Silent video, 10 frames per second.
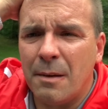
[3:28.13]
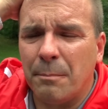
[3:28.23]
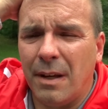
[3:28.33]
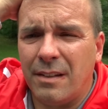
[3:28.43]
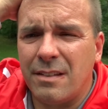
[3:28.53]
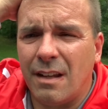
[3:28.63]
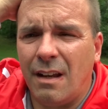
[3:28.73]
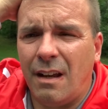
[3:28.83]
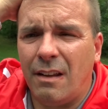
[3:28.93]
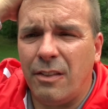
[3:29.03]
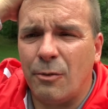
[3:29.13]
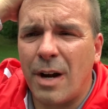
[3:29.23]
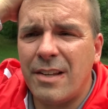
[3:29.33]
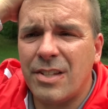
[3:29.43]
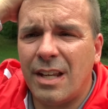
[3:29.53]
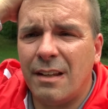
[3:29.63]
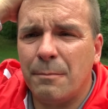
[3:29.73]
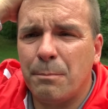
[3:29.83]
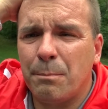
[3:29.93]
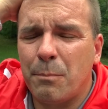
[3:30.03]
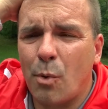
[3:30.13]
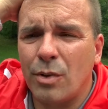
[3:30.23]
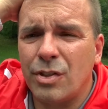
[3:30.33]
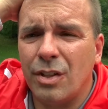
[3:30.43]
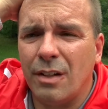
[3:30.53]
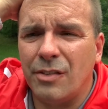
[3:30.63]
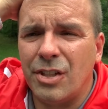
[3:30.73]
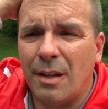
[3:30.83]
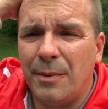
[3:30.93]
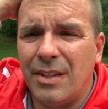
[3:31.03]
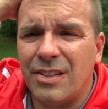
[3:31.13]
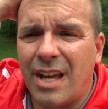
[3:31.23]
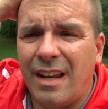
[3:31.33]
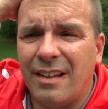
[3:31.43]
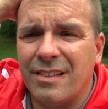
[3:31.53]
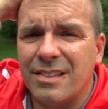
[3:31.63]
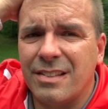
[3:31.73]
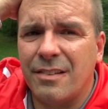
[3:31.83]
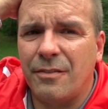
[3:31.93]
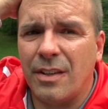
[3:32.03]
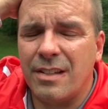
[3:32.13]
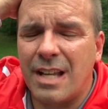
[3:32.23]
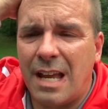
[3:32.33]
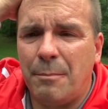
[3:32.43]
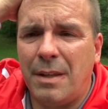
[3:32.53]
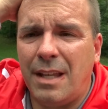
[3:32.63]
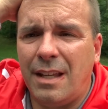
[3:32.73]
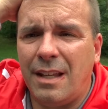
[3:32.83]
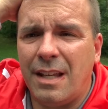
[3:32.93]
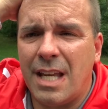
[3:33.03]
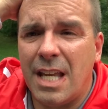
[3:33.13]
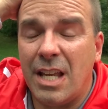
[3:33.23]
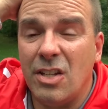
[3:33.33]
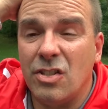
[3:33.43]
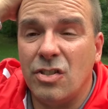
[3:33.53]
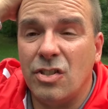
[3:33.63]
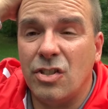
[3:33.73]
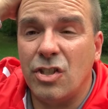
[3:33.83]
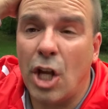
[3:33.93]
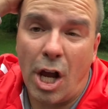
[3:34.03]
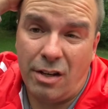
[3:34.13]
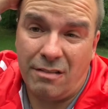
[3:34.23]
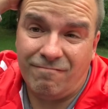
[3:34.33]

But the racing portion of Shelby Exotics for the time being is done.